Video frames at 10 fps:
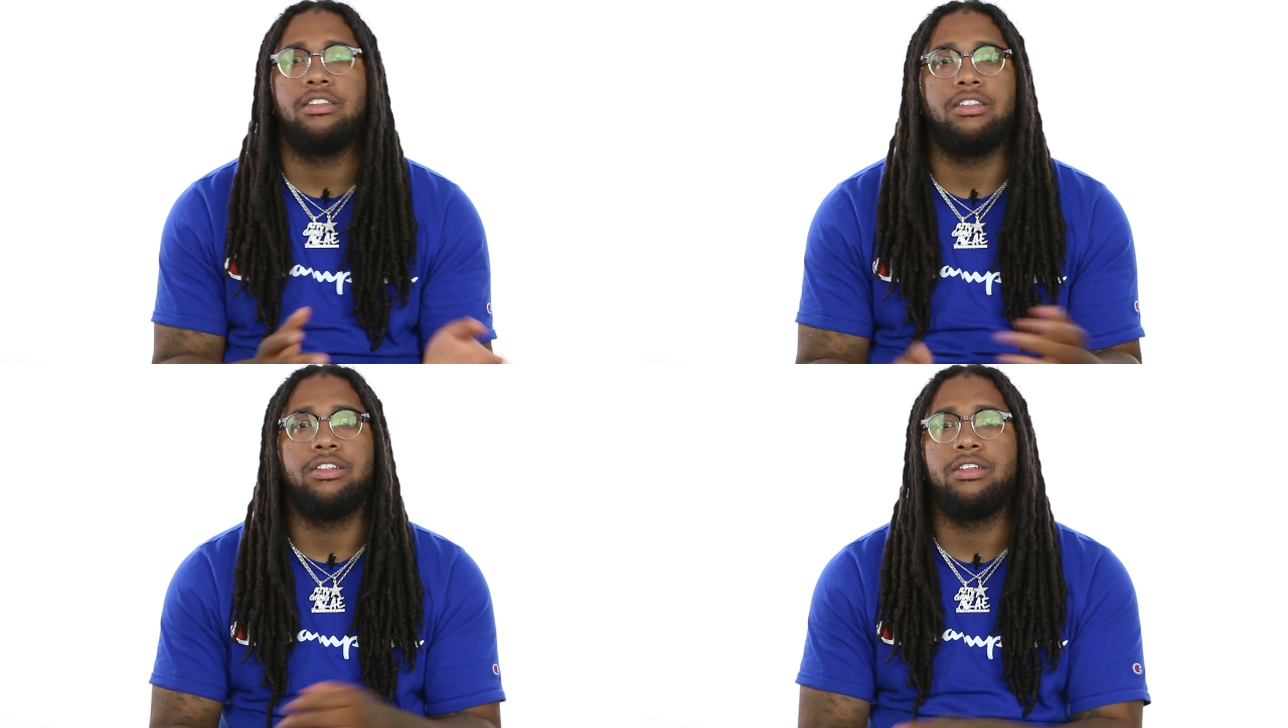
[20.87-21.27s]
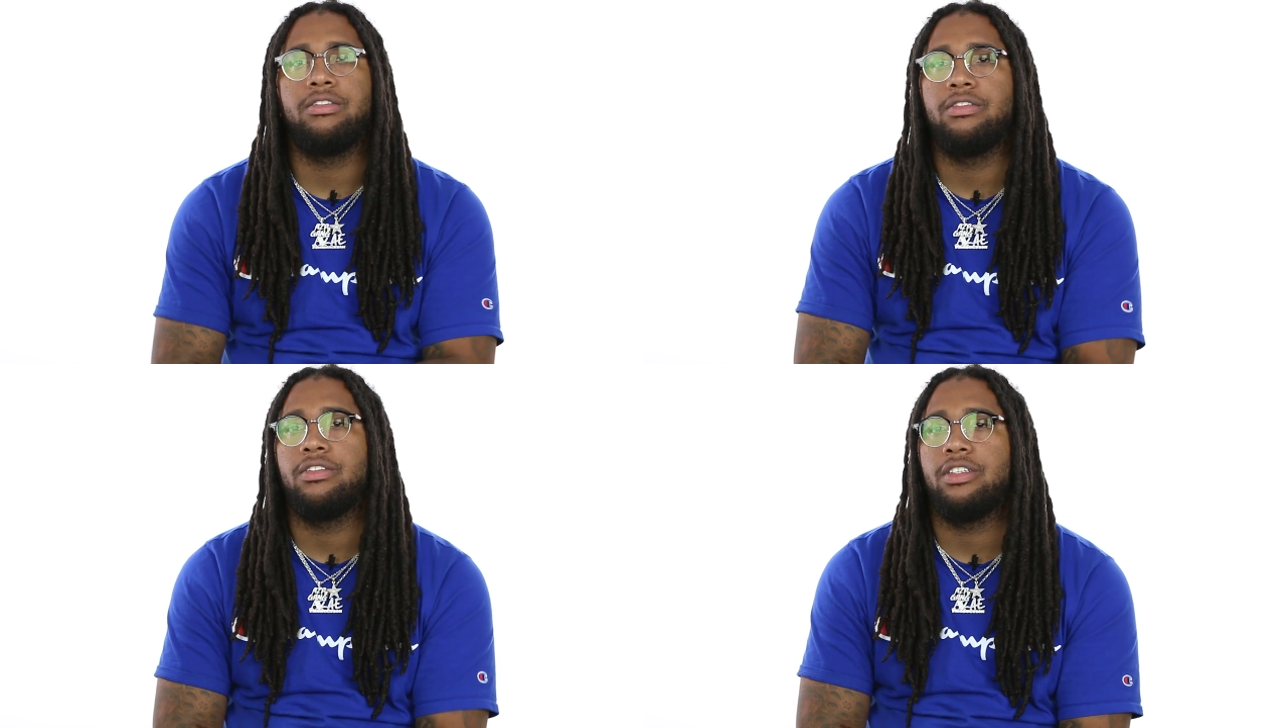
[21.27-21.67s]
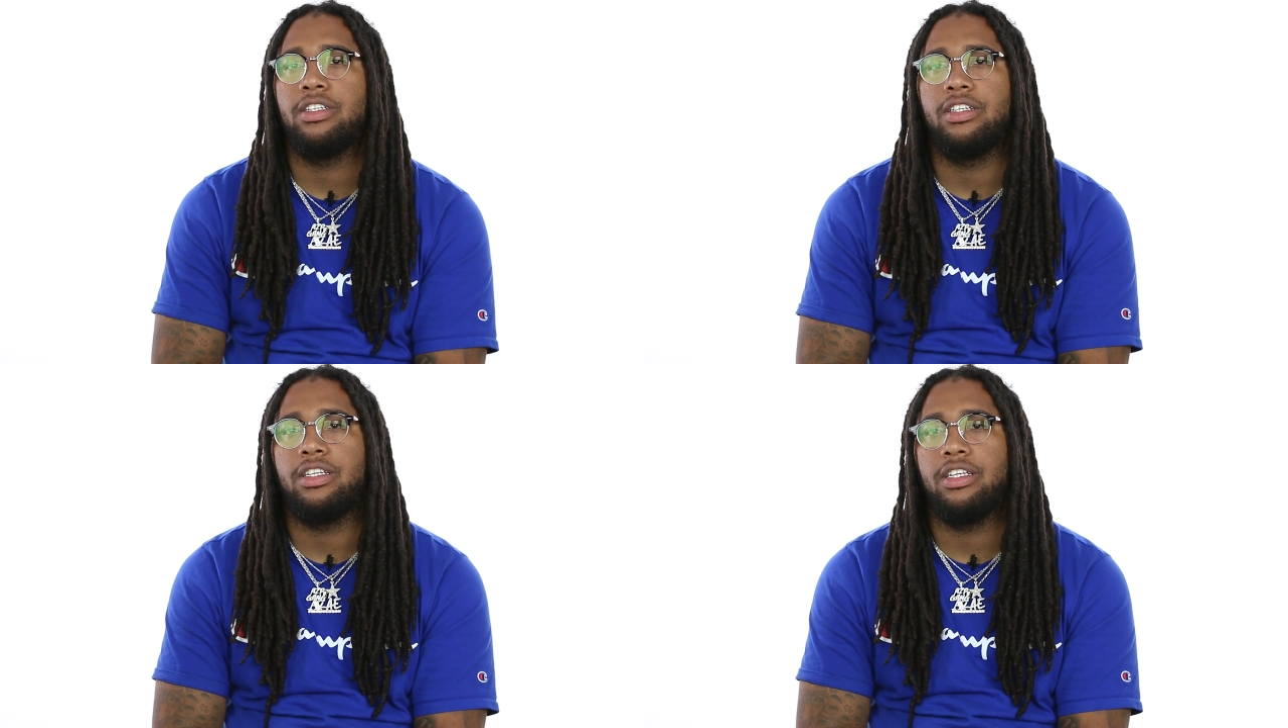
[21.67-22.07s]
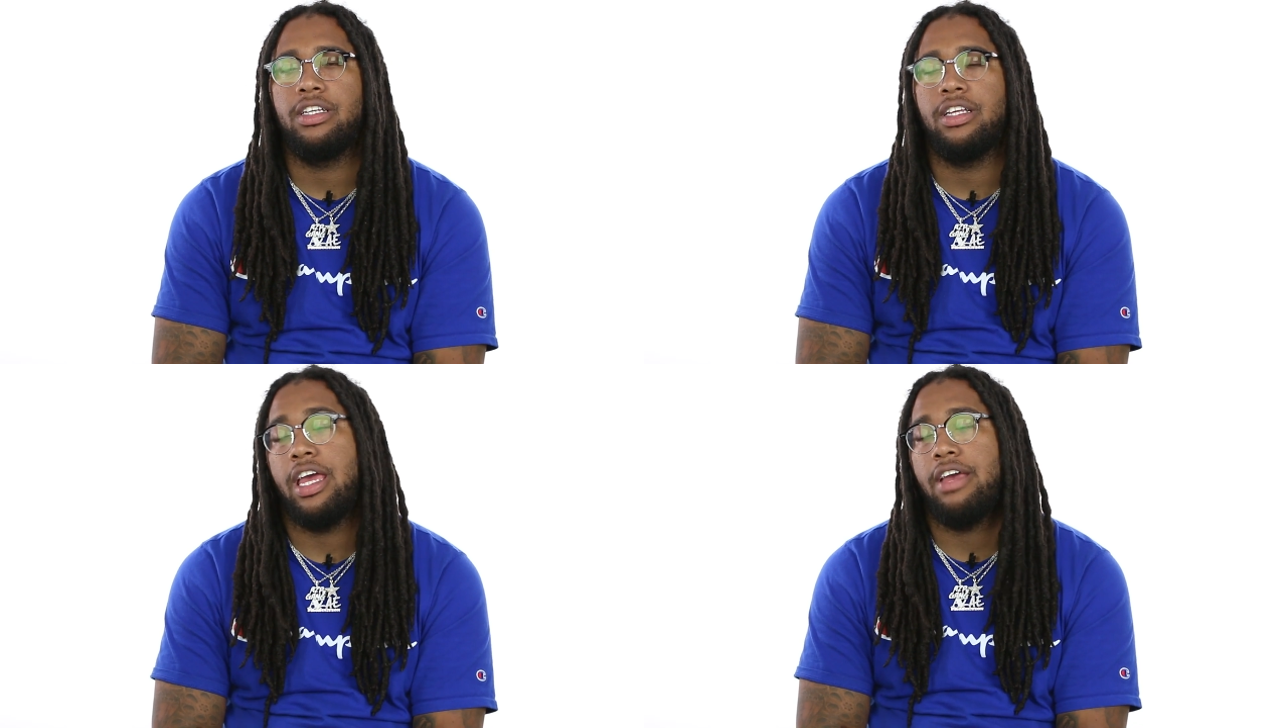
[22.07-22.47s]
you know,
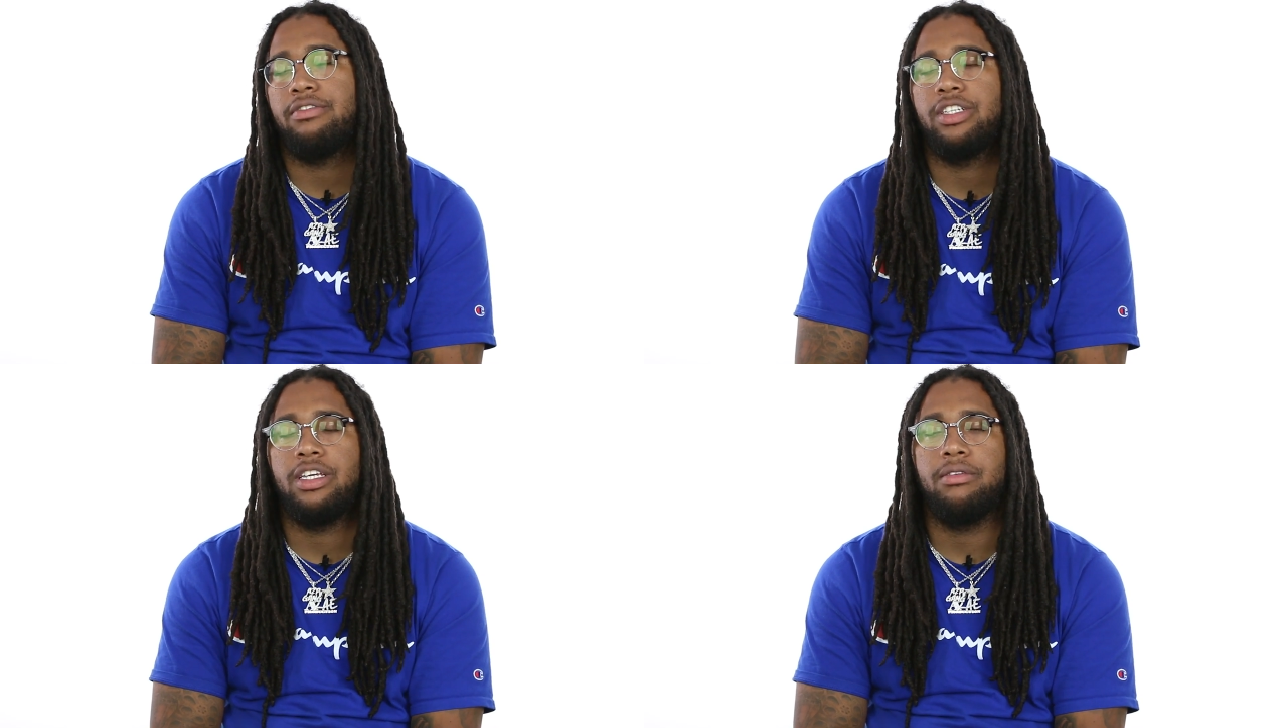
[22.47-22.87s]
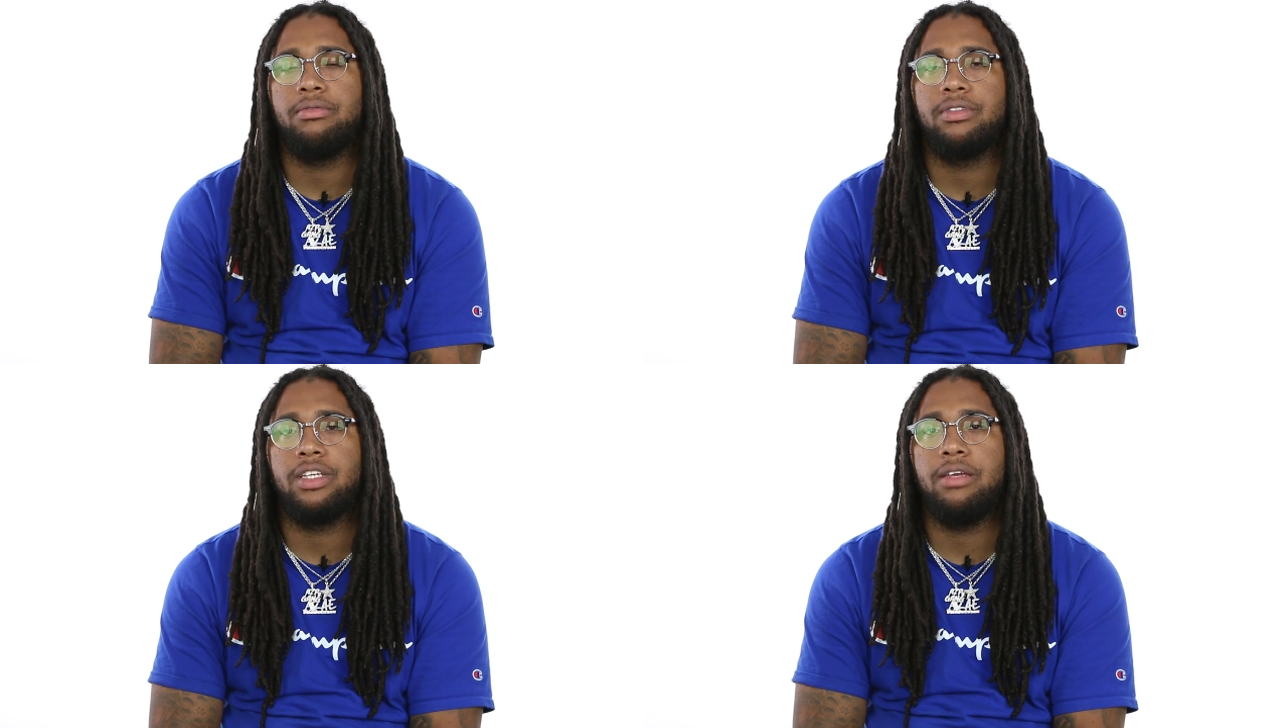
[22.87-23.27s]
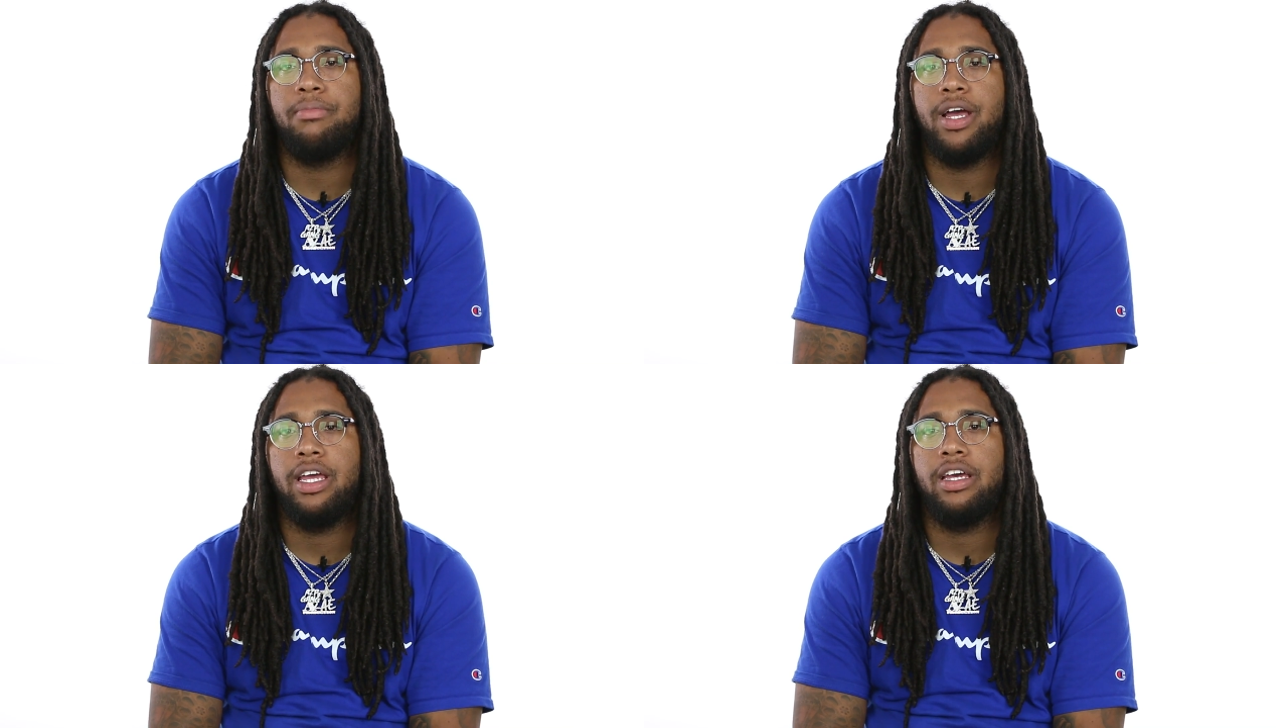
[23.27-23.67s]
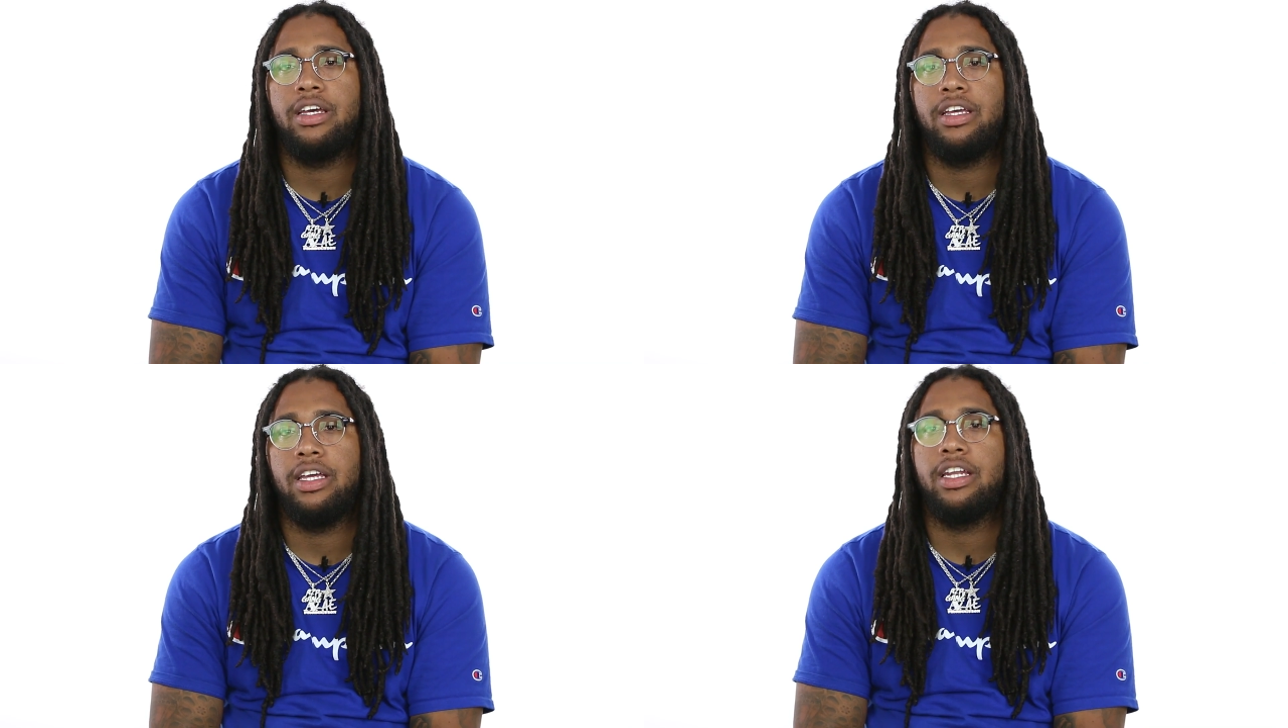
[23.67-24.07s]
have to keep keep my
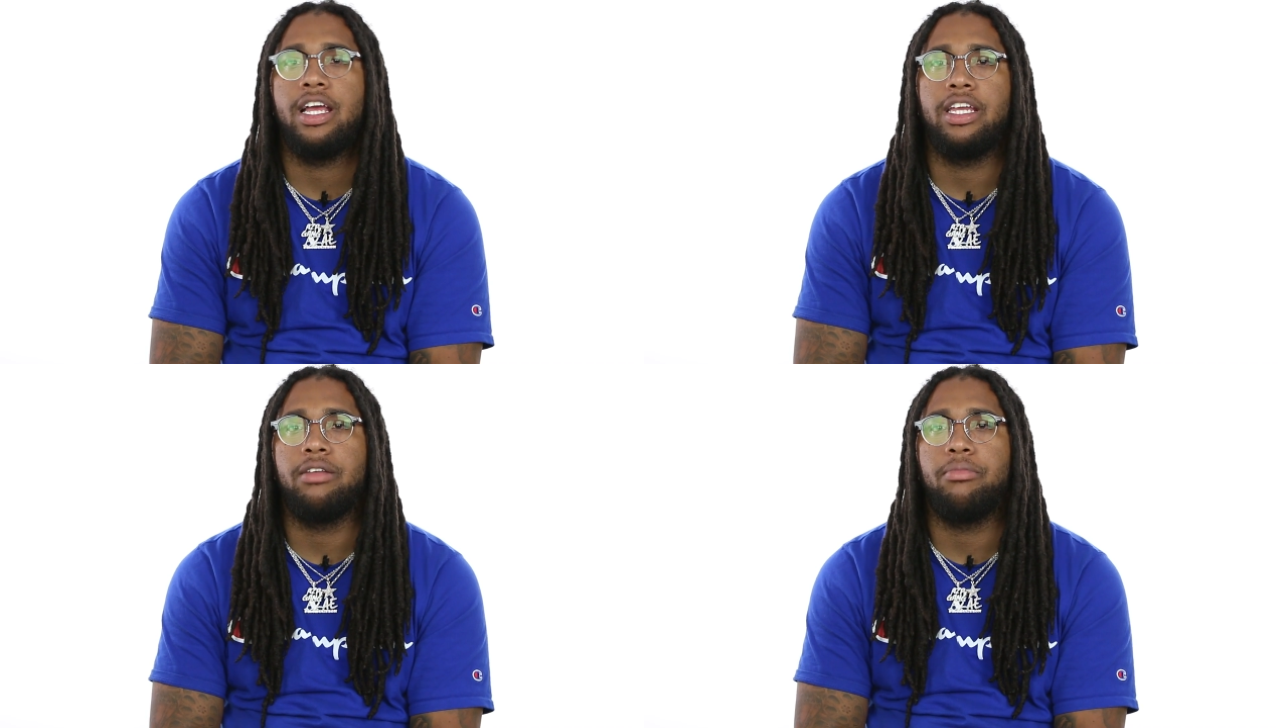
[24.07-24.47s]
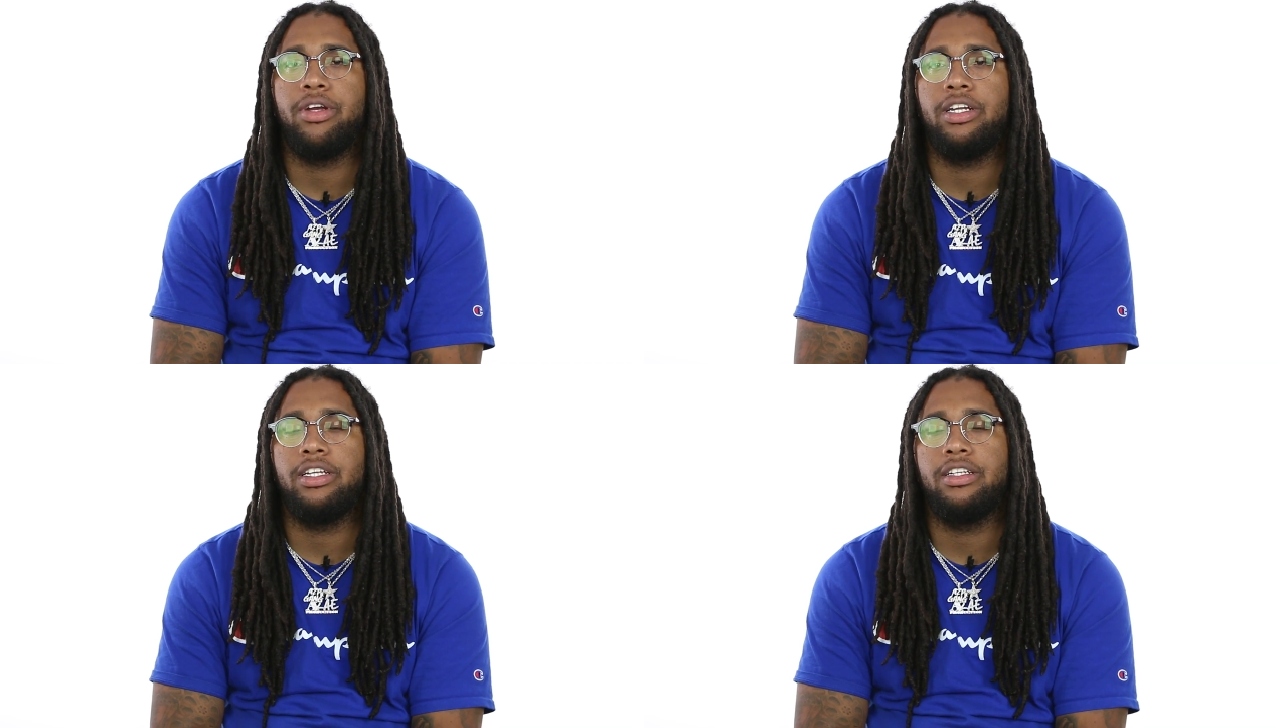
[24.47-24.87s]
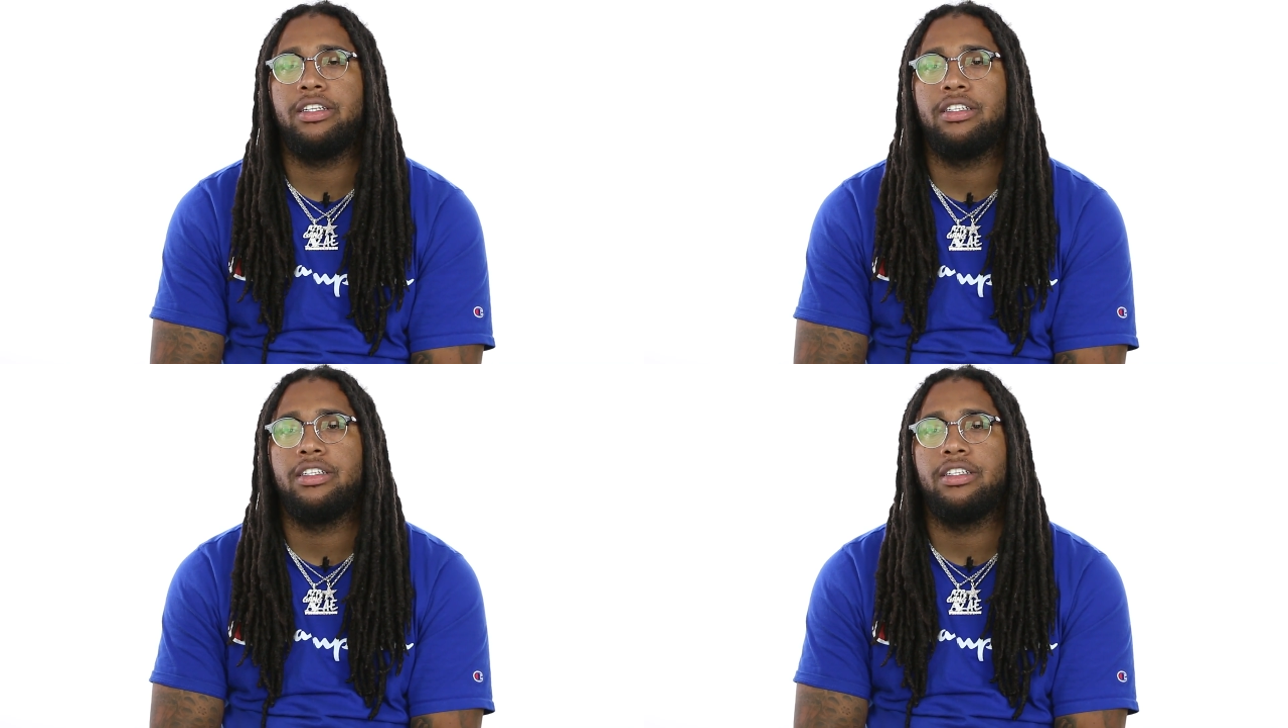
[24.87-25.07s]
hair and not get it braided.